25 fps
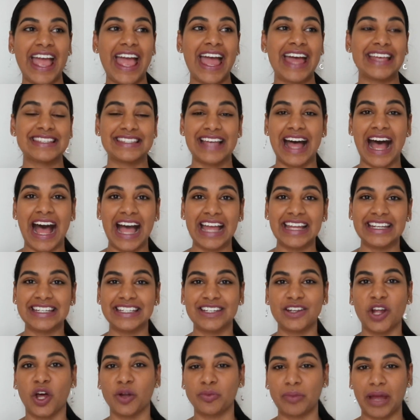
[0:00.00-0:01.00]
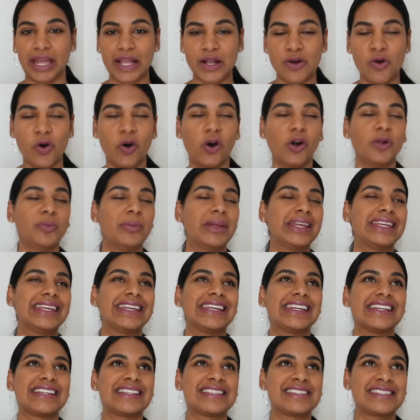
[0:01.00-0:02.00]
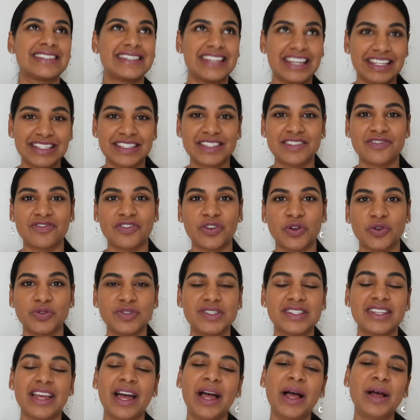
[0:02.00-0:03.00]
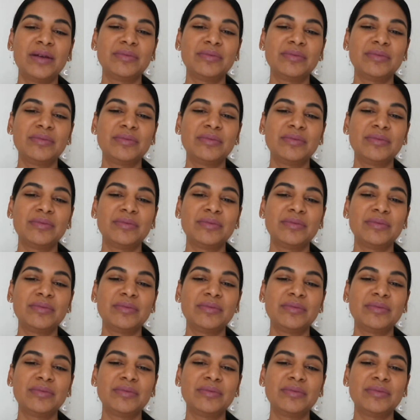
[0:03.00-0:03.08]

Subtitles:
as I did on my call making extensive notes,